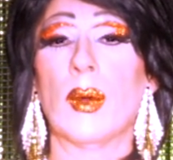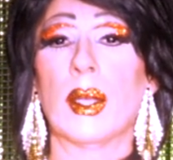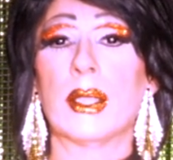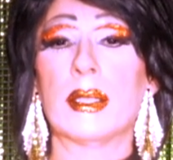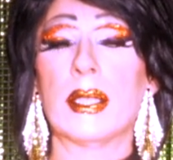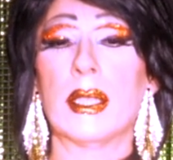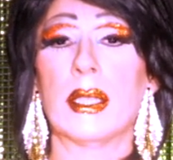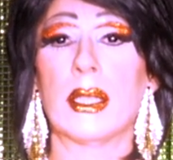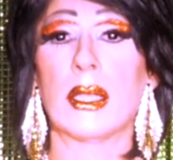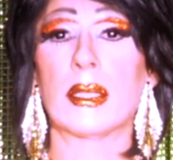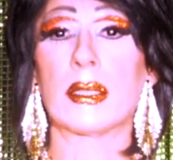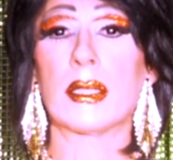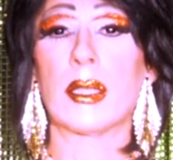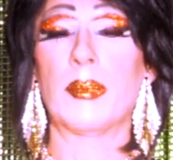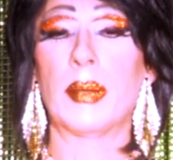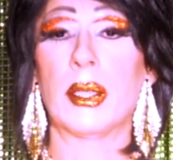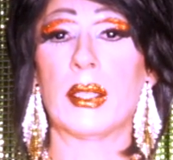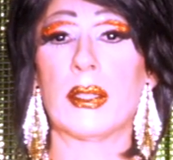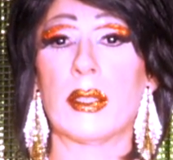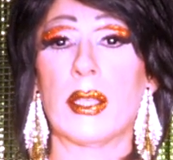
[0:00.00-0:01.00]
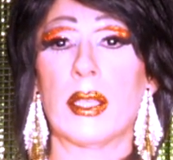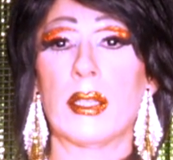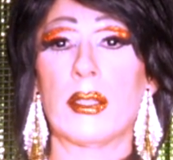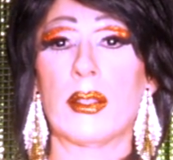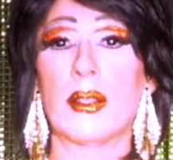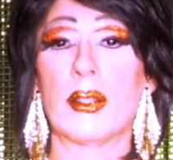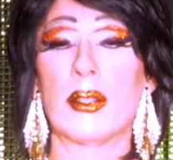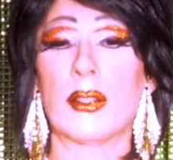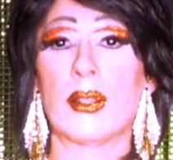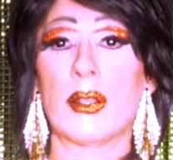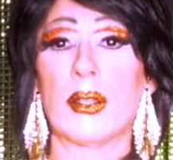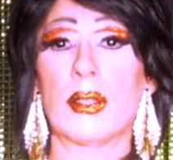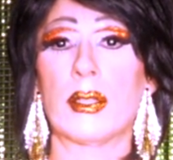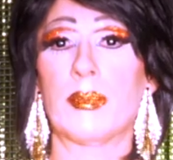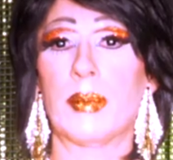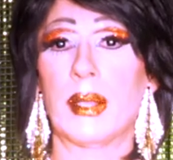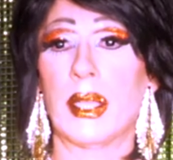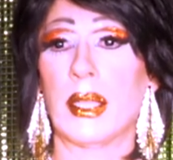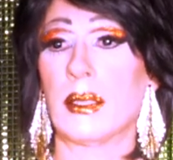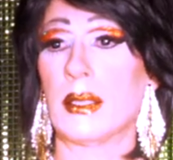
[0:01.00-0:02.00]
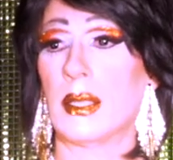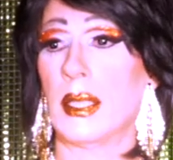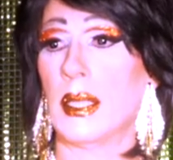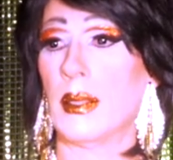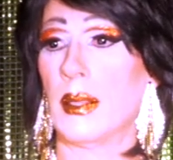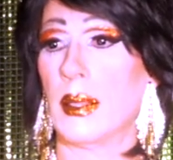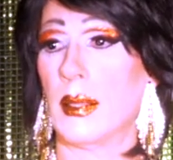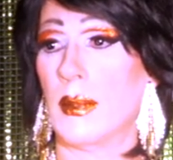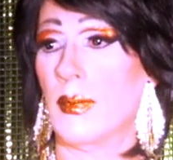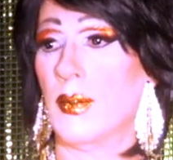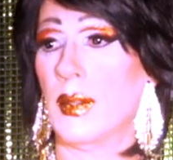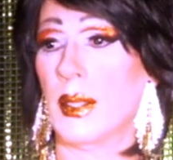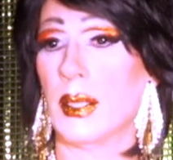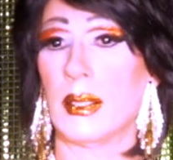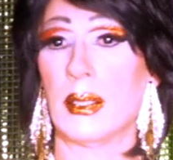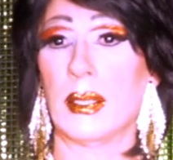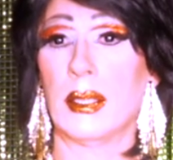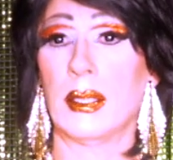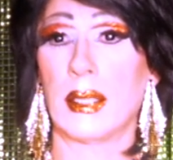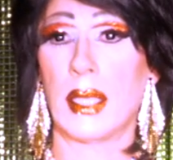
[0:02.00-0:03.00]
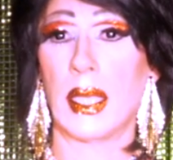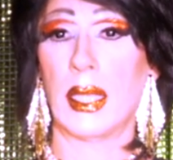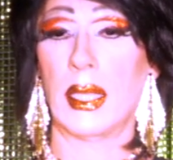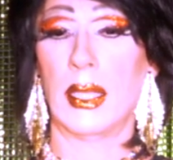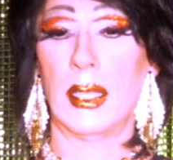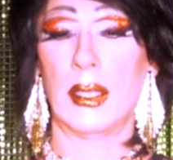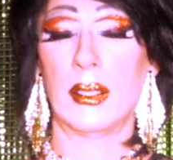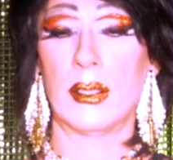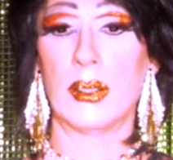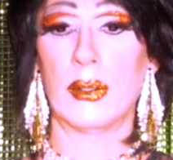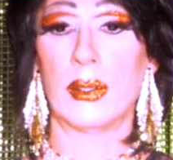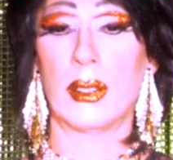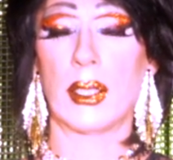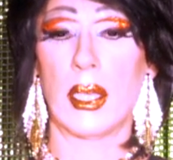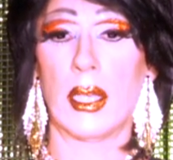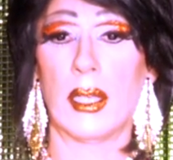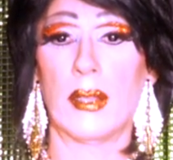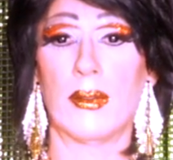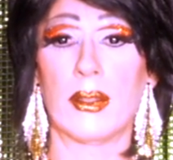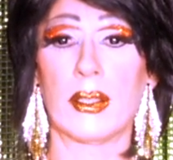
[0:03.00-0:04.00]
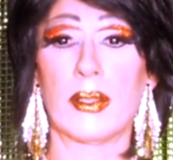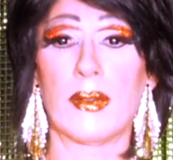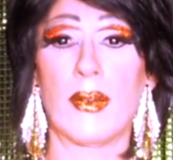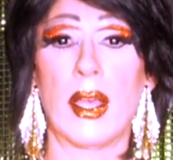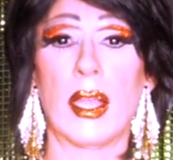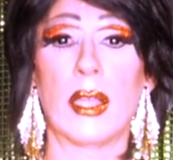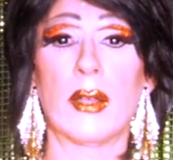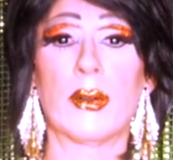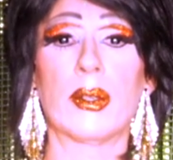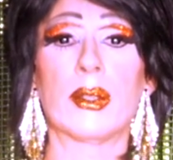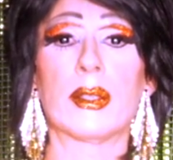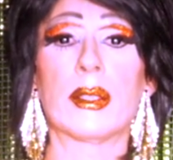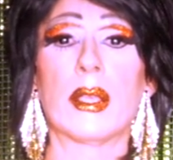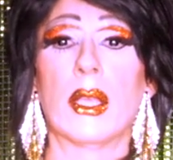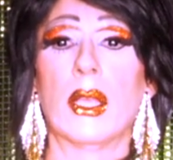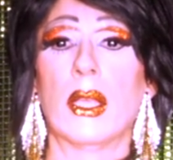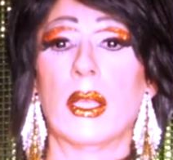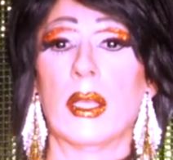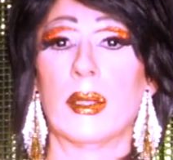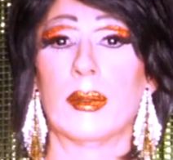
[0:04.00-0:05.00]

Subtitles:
Once he does capitulate to the church, because he feels he's losing all of his followers,